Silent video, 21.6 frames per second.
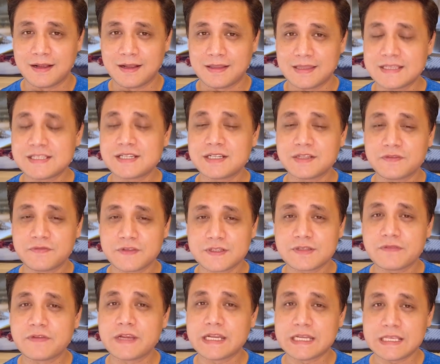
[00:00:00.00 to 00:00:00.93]
there's a difference
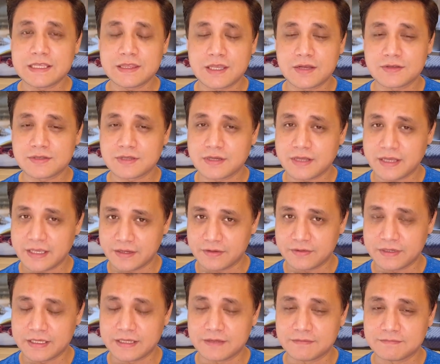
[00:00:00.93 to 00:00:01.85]
of 18,000, I
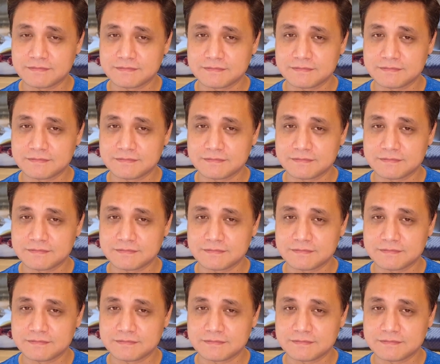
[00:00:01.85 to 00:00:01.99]
agree.